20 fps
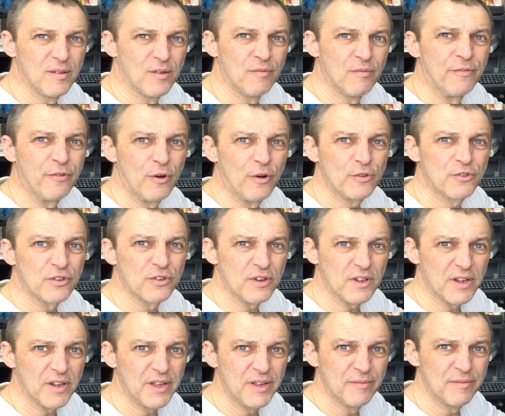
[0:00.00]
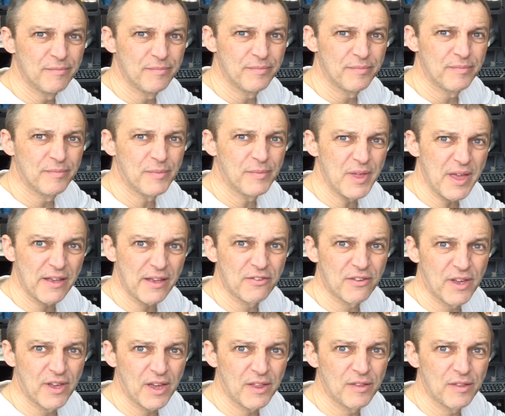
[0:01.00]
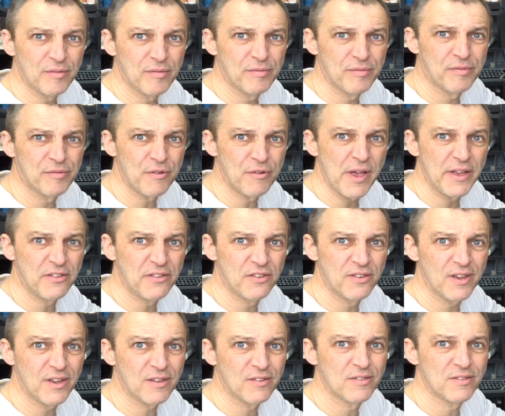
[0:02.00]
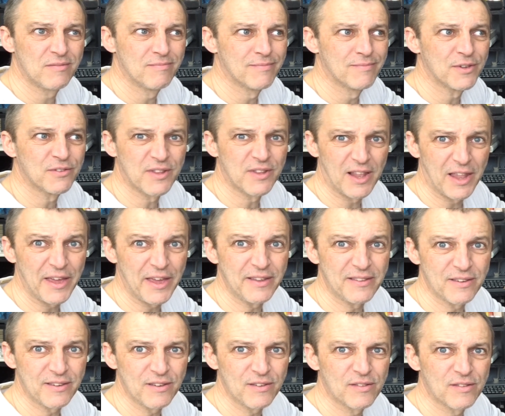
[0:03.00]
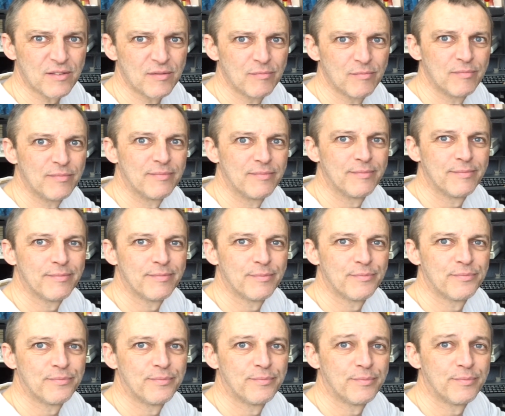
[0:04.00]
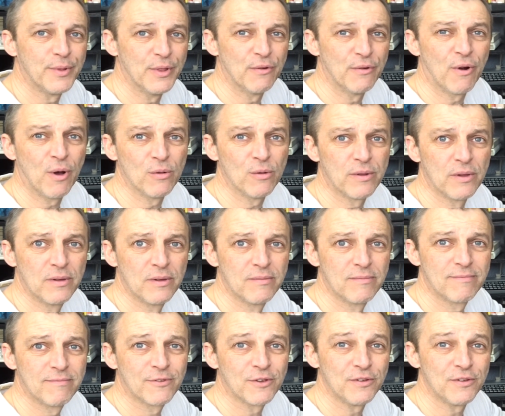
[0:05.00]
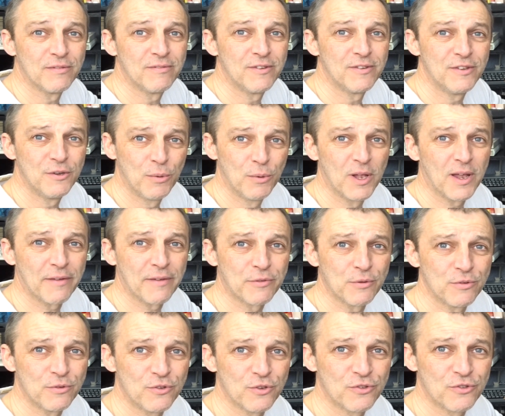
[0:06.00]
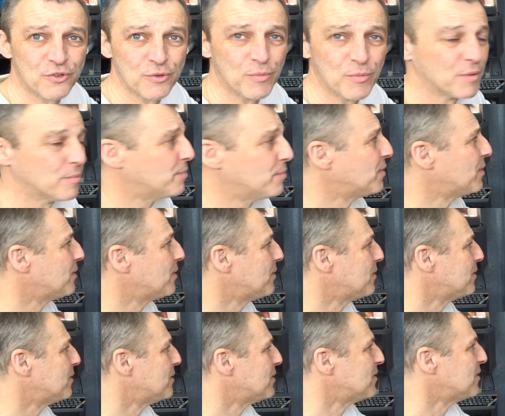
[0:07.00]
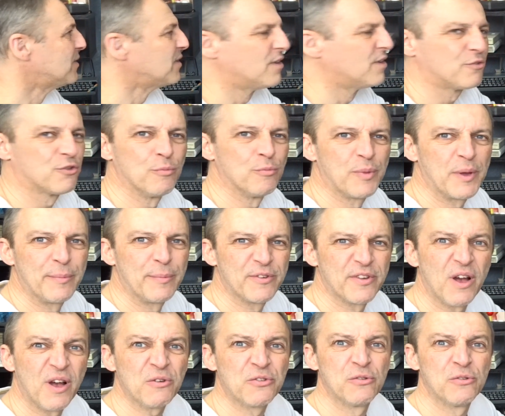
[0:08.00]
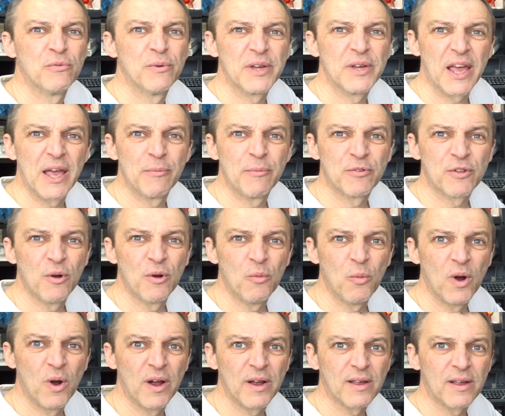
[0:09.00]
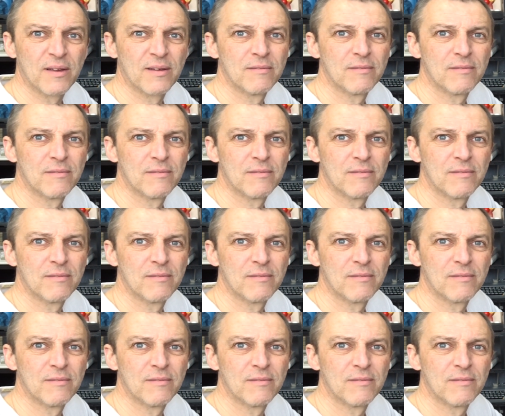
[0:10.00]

Unfortunately, the SK386 is the latest, but they're old, so you will have to adjust some of them. Some people say, oh, some of the games don't work.